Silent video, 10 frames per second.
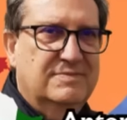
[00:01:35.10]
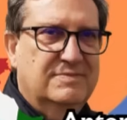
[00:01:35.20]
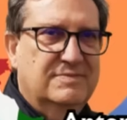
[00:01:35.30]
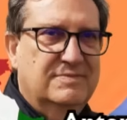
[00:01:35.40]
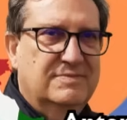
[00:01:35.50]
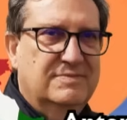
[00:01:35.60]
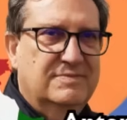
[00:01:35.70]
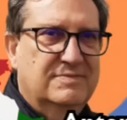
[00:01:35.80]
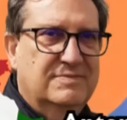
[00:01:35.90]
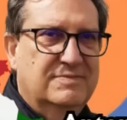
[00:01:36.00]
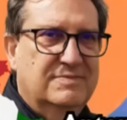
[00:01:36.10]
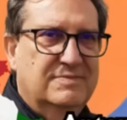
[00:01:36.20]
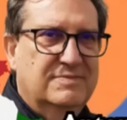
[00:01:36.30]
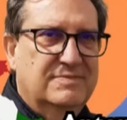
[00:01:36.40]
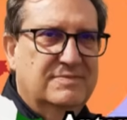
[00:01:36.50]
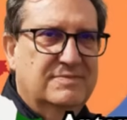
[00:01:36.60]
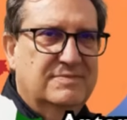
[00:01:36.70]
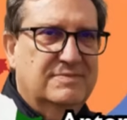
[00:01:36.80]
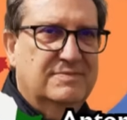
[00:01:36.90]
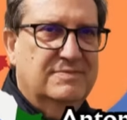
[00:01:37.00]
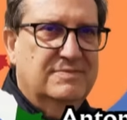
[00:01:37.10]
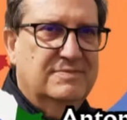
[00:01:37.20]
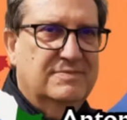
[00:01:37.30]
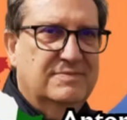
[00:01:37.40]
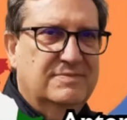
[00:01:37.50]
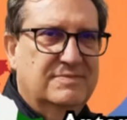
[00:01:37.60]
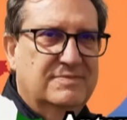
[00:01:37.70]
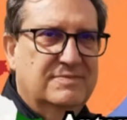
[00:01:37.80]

[no speech]